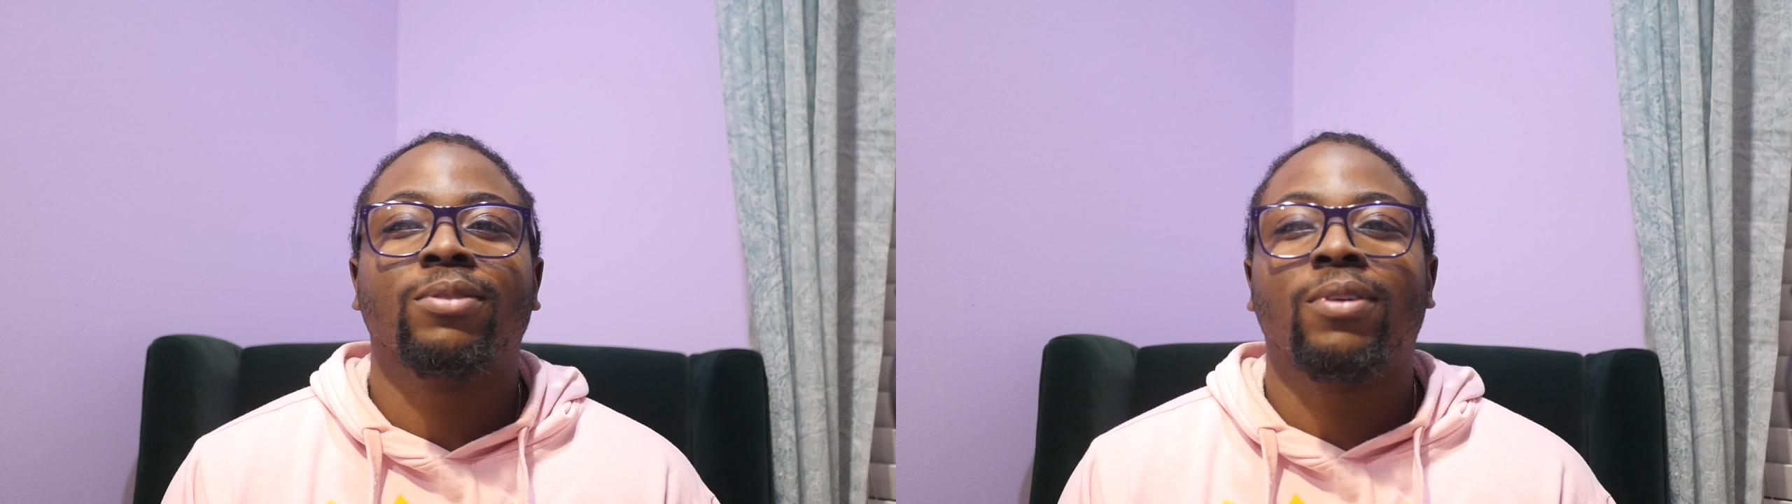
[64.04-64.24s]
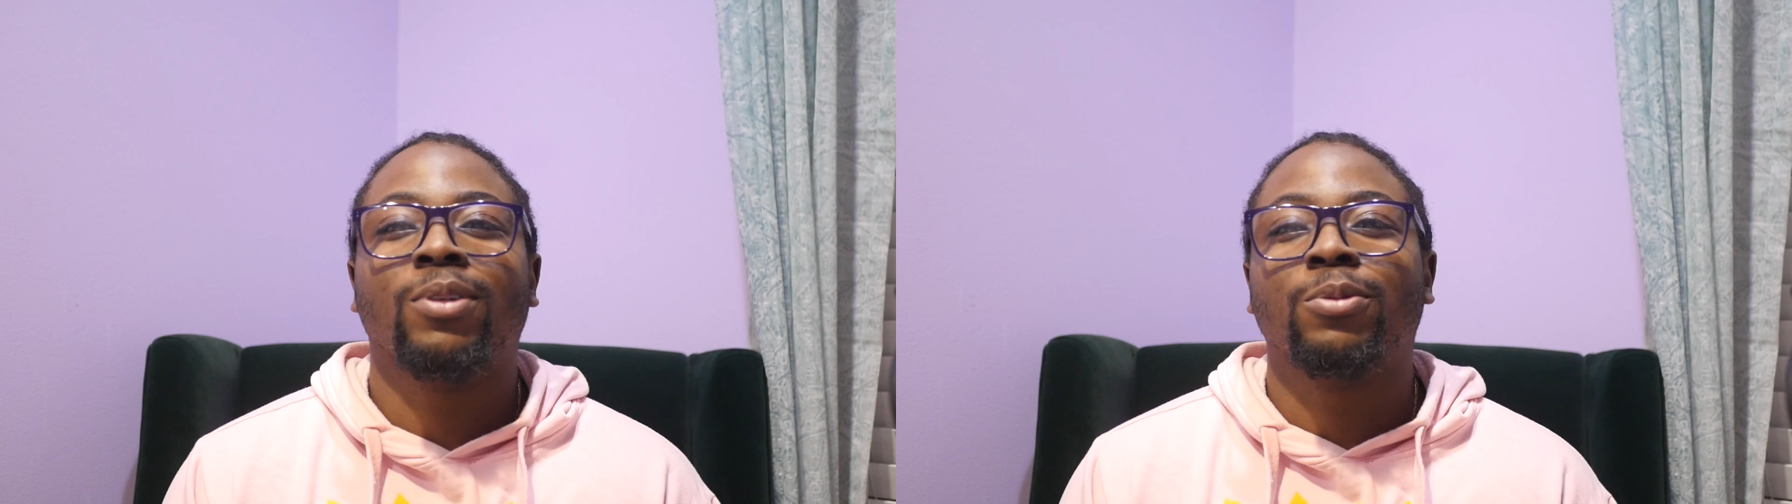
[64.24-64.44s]

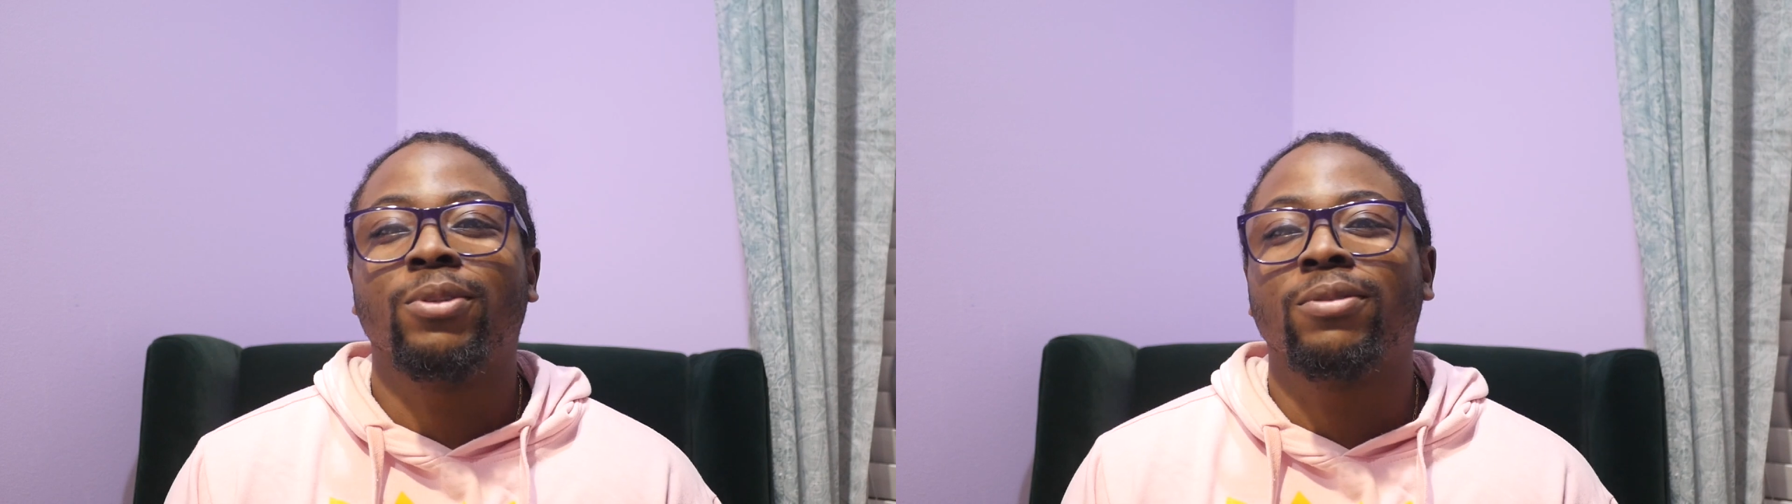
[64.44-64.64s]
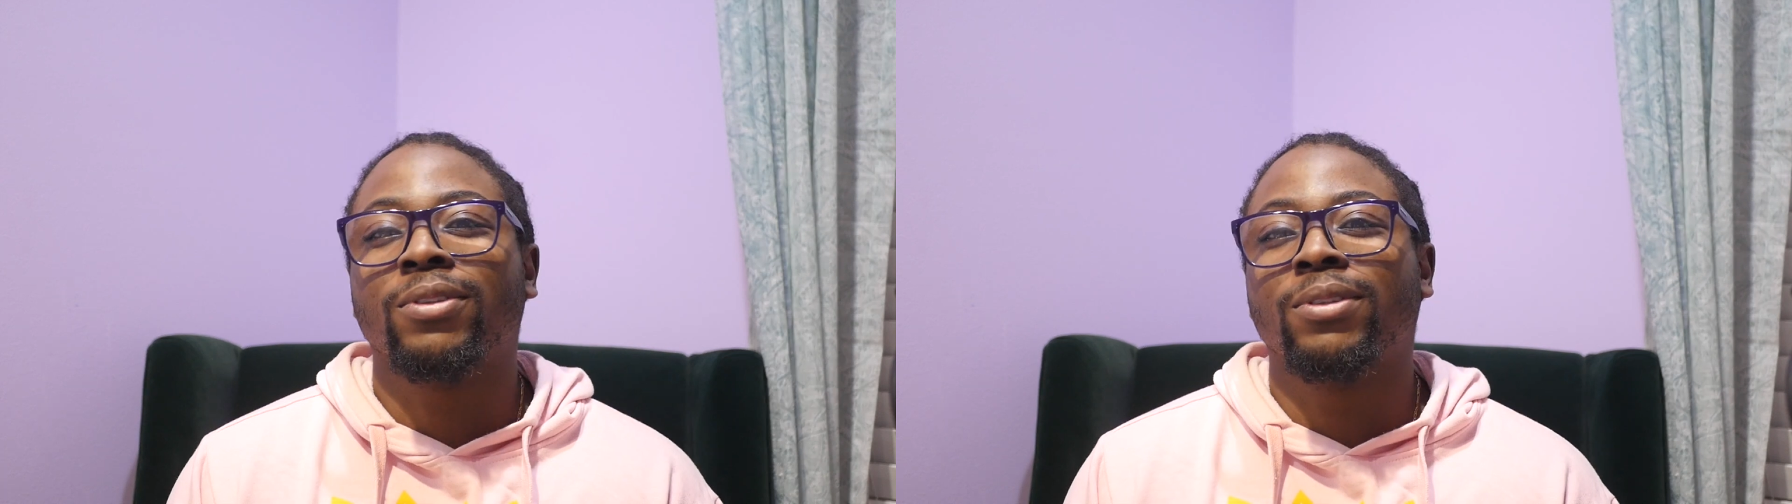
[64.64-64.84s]
fellow
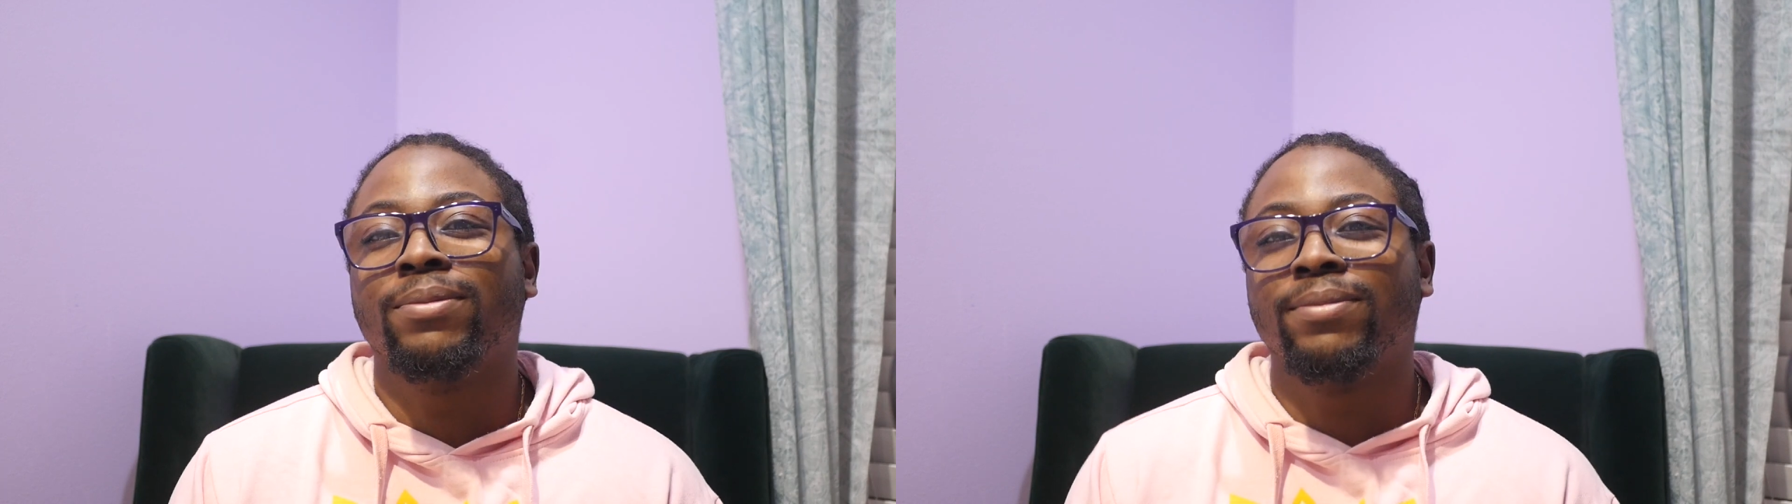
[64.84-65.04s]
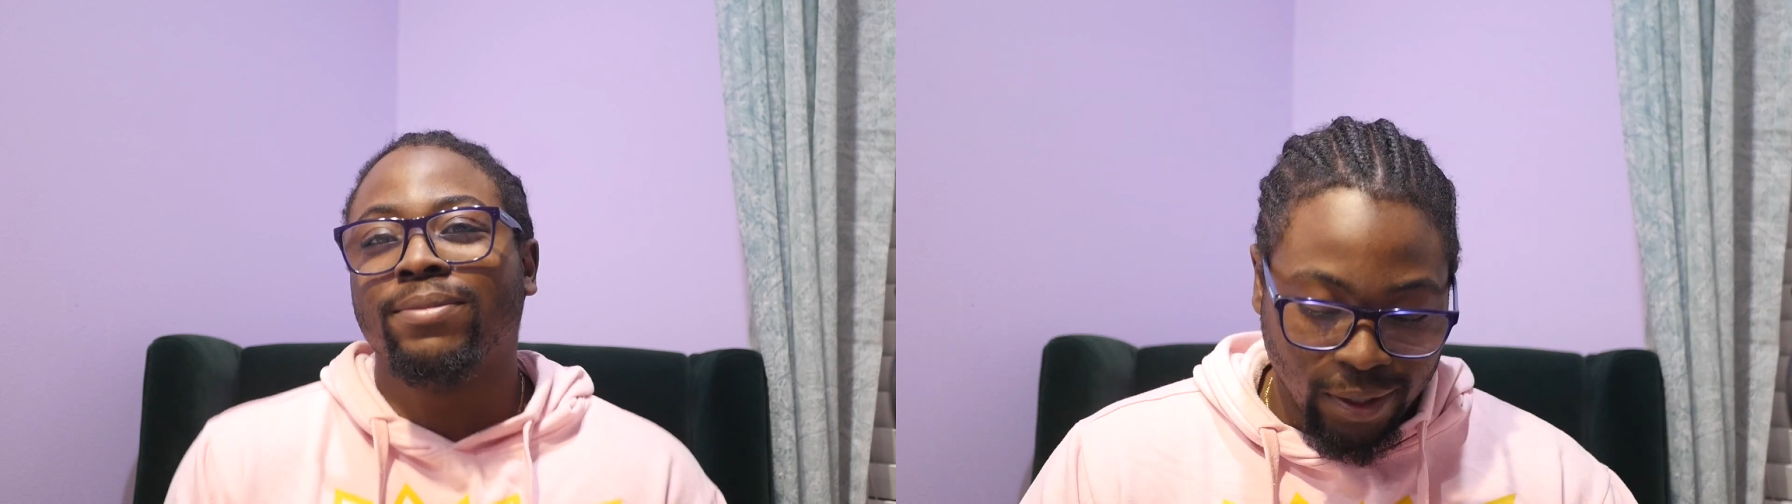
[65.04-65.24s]
reefer.
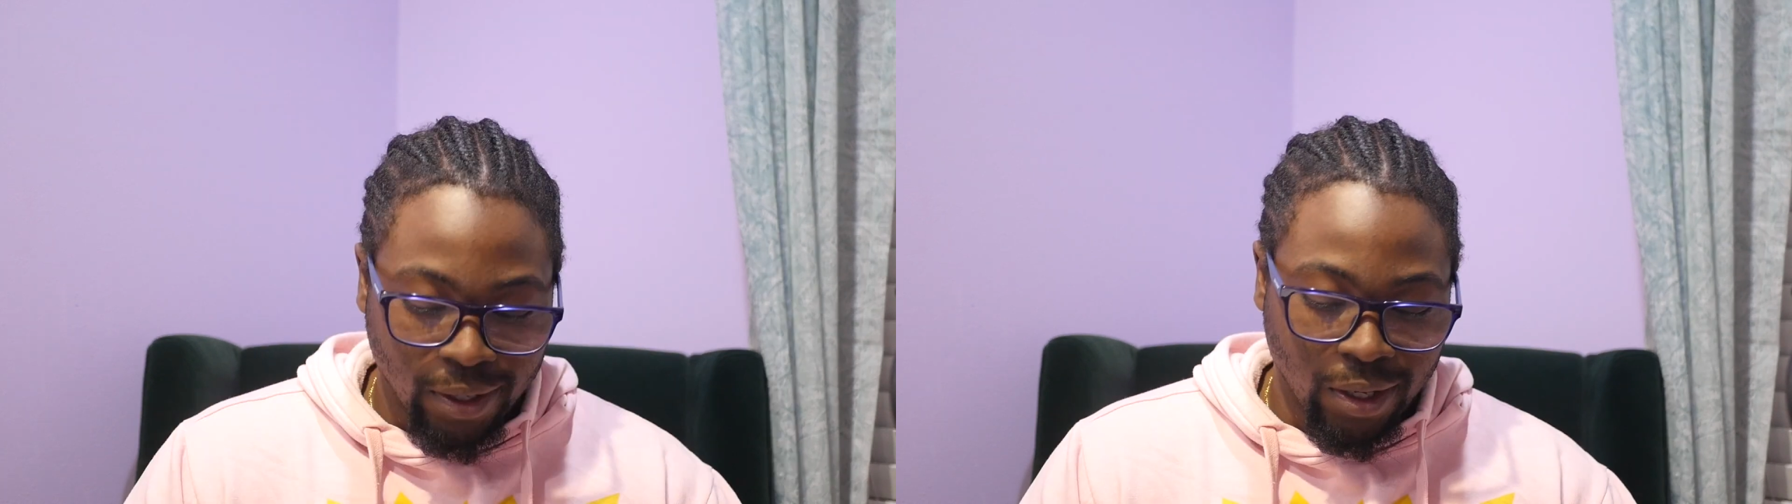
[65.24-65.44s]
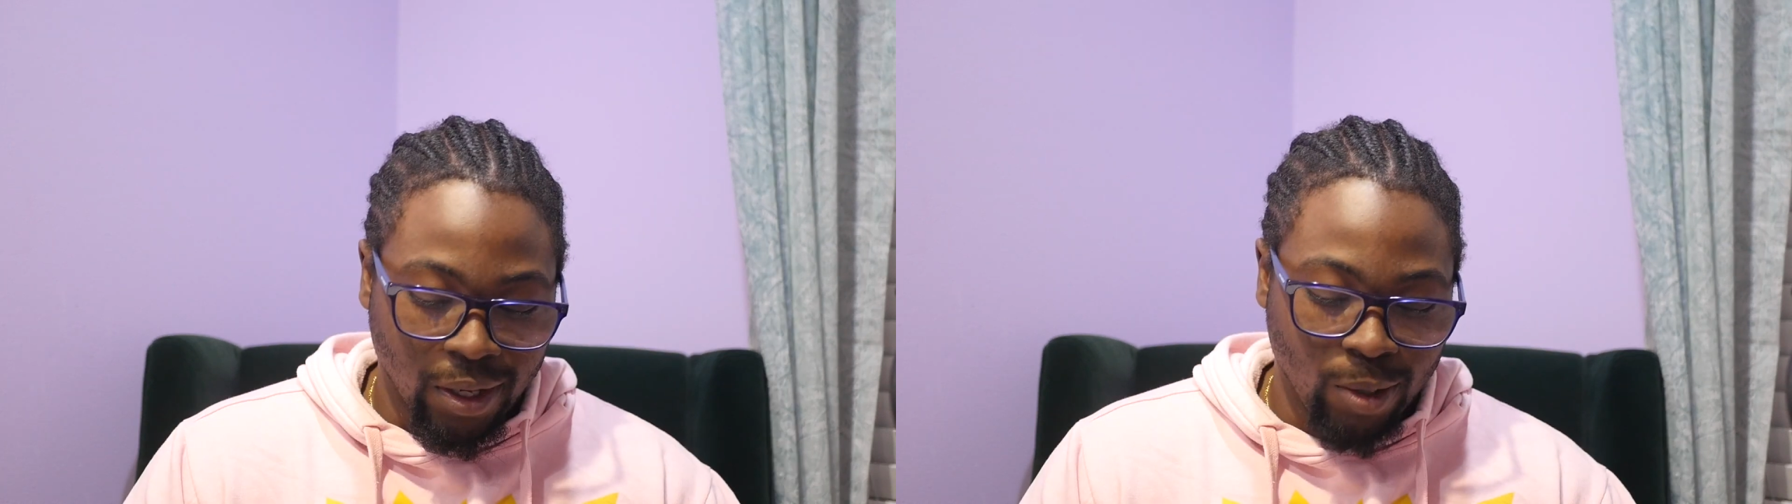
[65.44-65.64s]

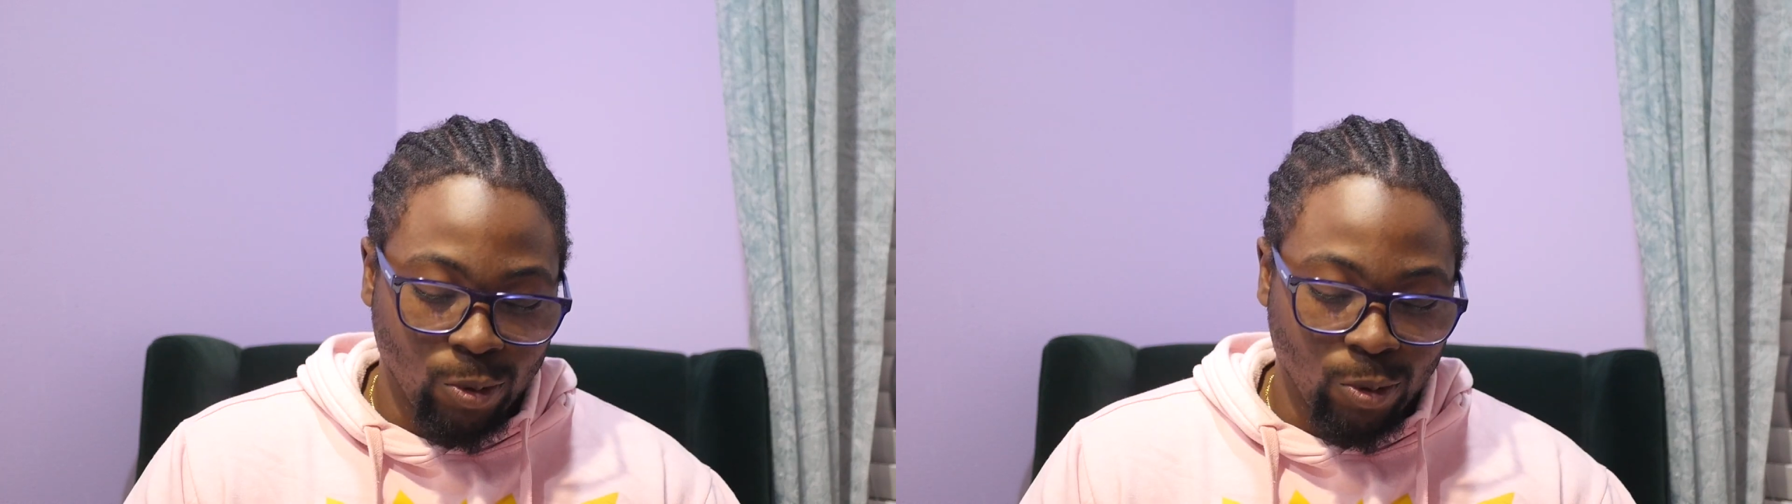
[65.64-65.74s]
I